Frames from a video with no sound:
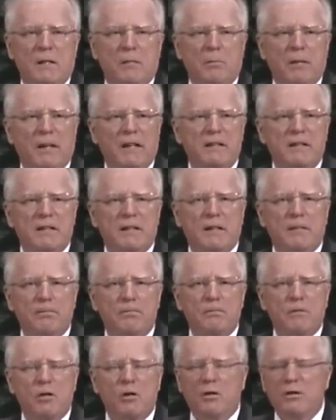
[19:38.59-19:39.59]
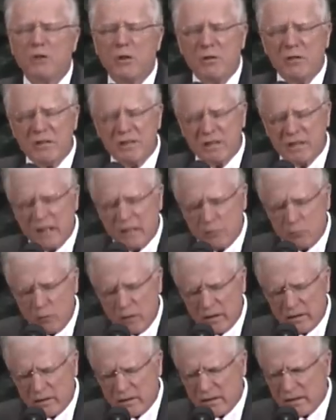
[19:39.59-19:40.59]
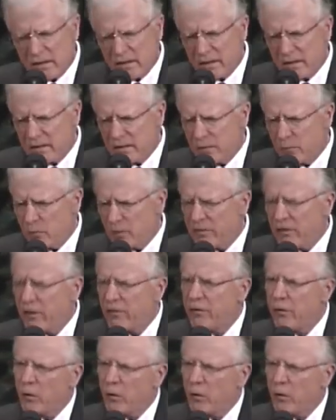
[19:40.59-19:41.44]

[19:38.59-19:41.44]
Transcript: But you'll notice that what the